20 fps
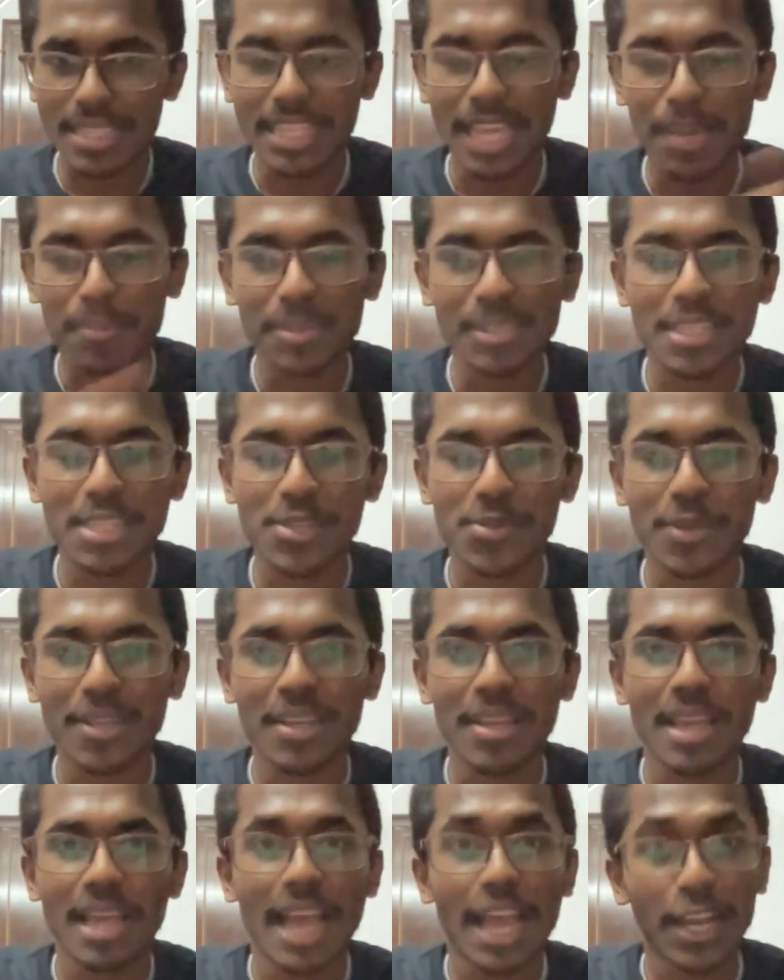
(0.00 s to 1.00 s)
cyber this one
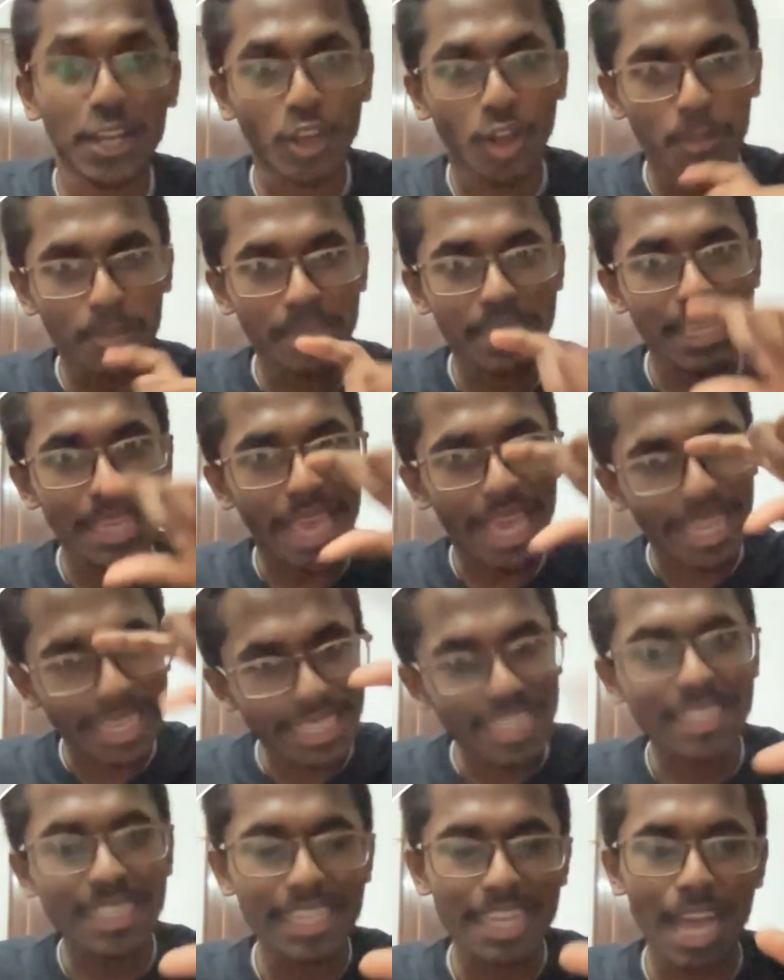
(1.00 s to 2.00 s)
and normally
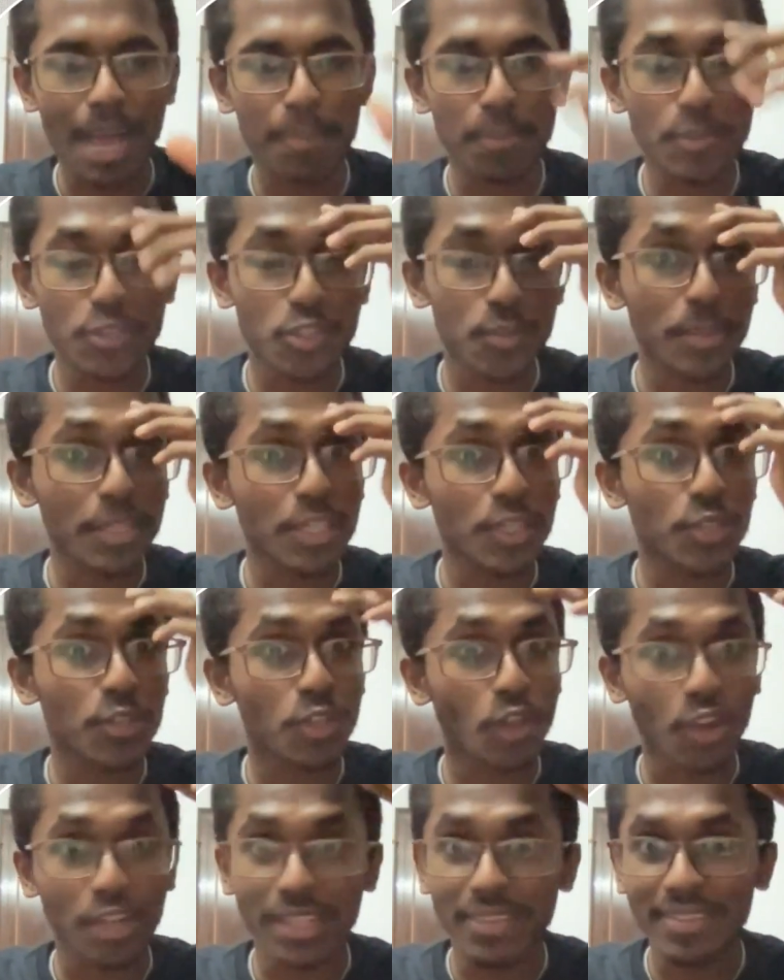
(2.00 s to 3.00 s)
anything happens to me
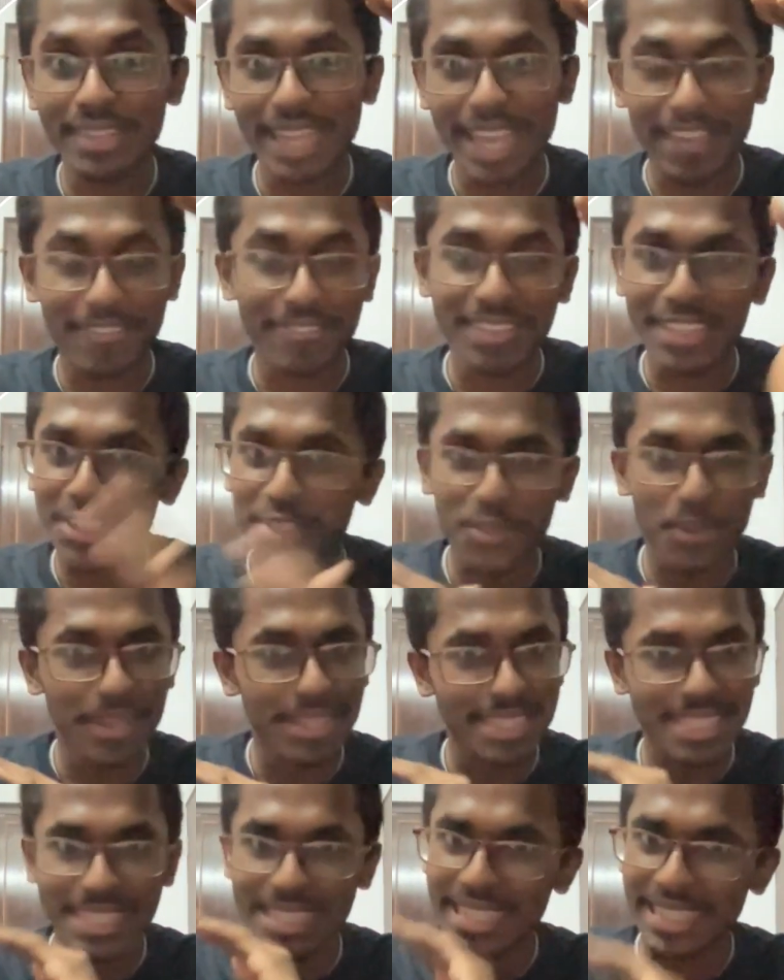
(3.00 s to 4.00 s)
not even every student
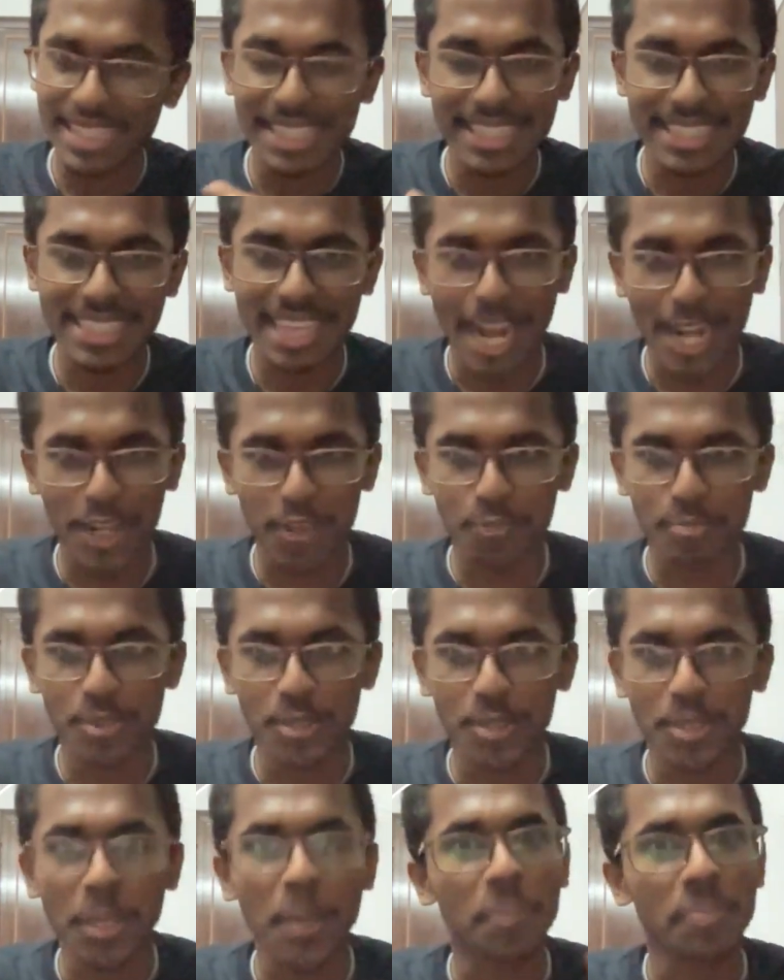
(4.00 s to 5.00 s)
is literally scared of me
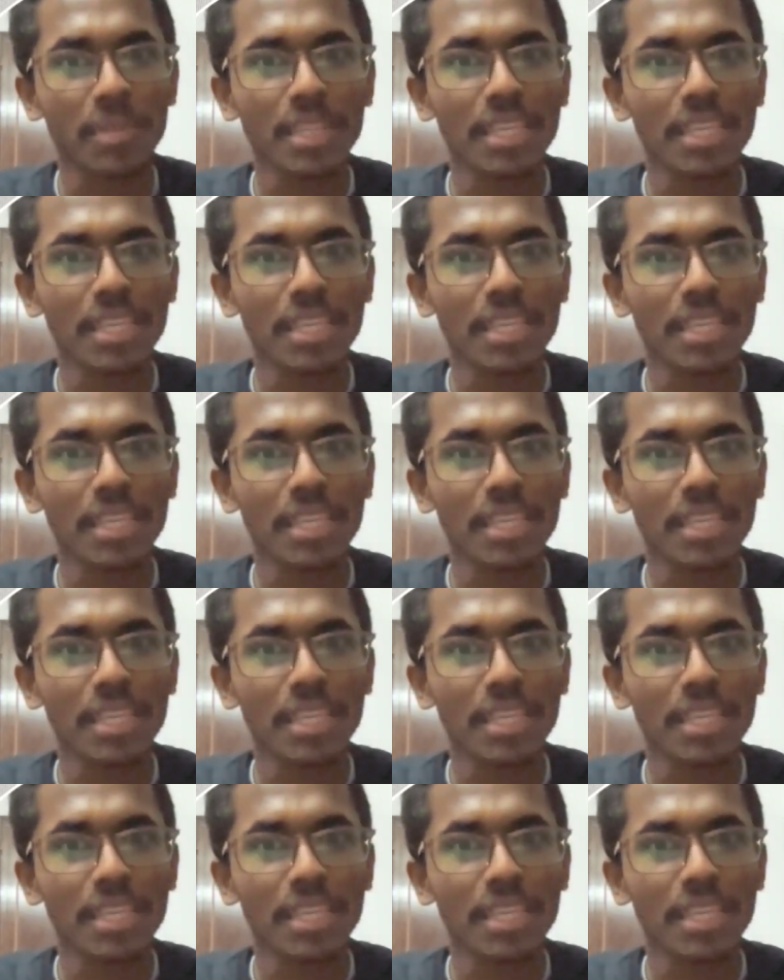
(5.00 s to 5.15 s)
okay